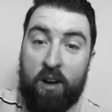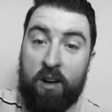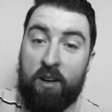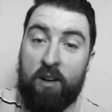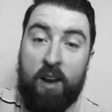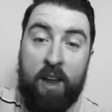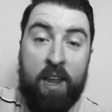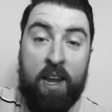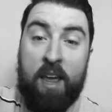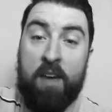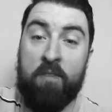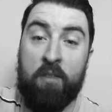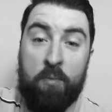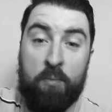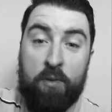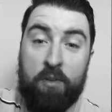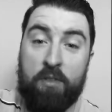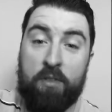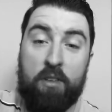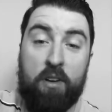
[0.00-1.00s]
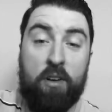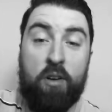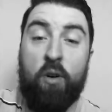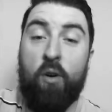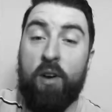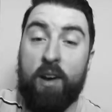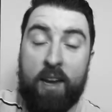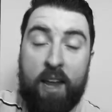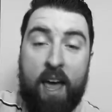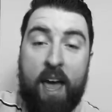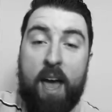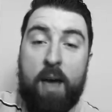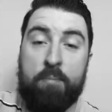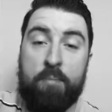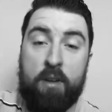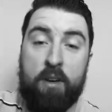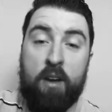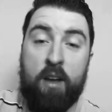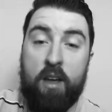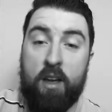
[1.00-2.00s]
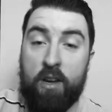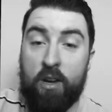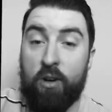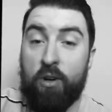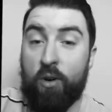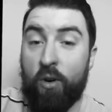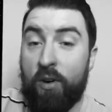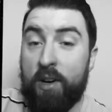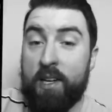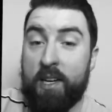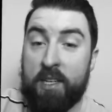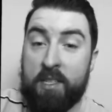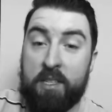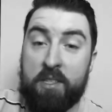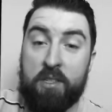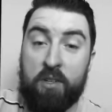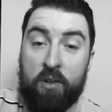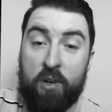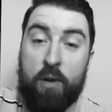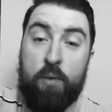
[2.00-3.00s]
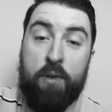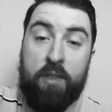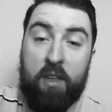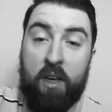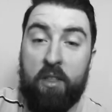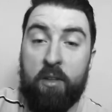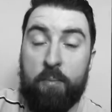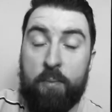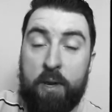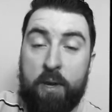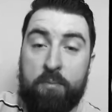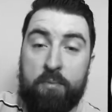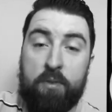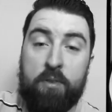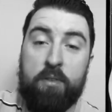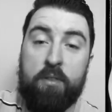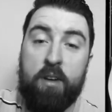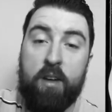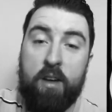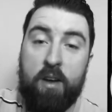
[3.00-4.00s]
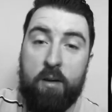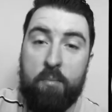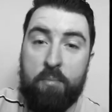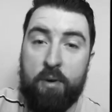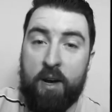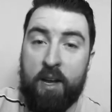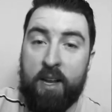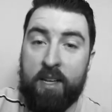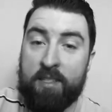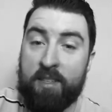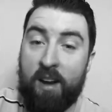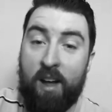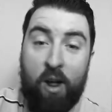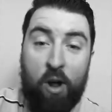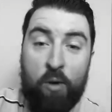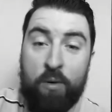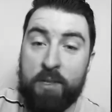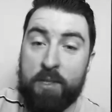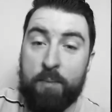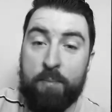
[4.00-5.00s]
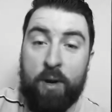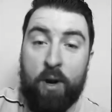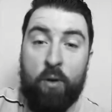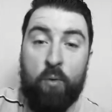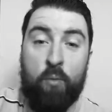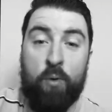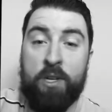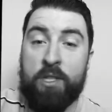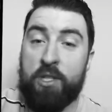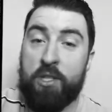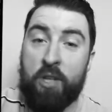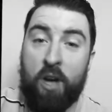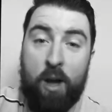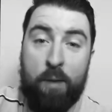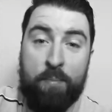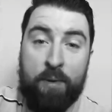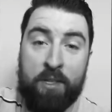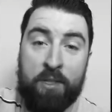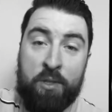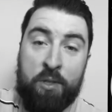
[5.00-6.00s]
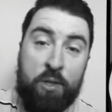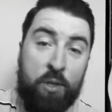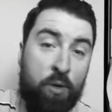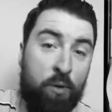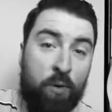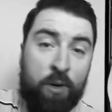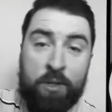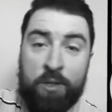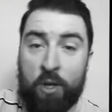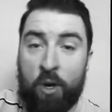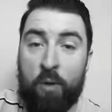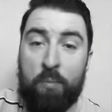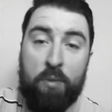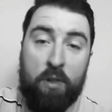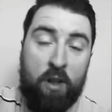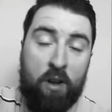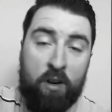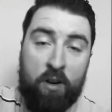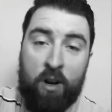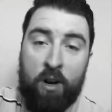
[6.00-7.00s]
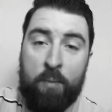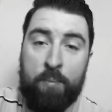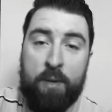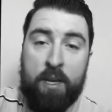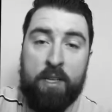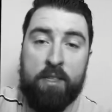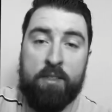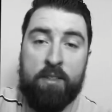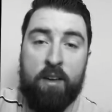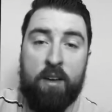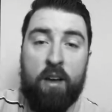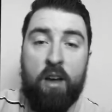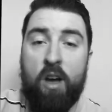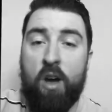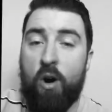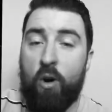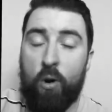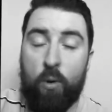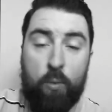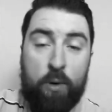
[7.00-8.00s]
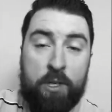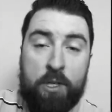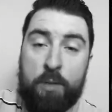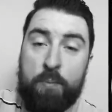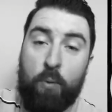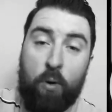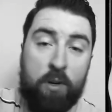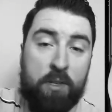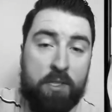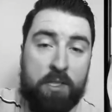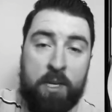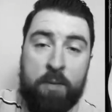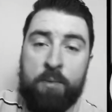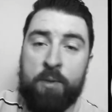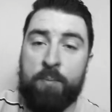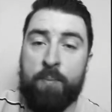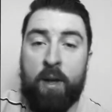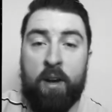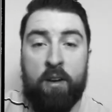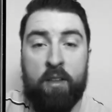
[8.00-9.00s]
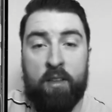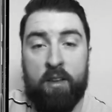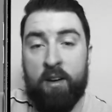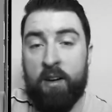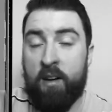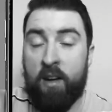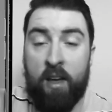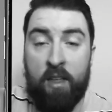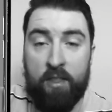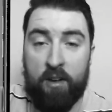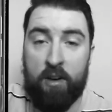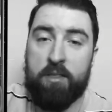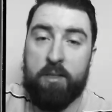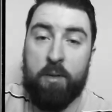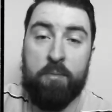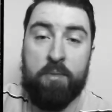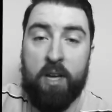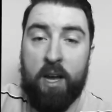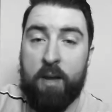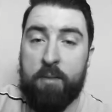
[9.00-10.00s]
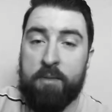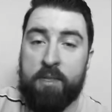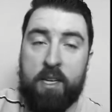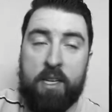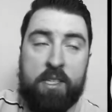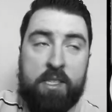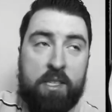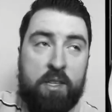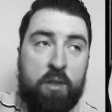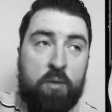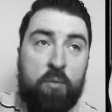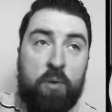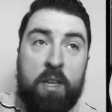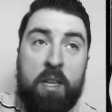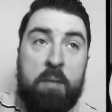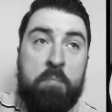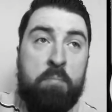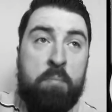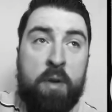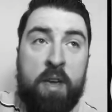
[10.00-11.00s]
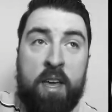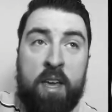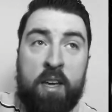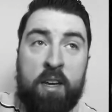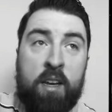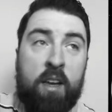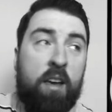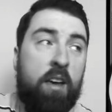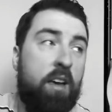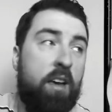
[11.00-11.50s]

are inevitable. They're going to happen. You're going to disagree with other people. But it's not always about which toppings do or don't belong on a pizza or which sports team is better than another. Sometimes it's the really big,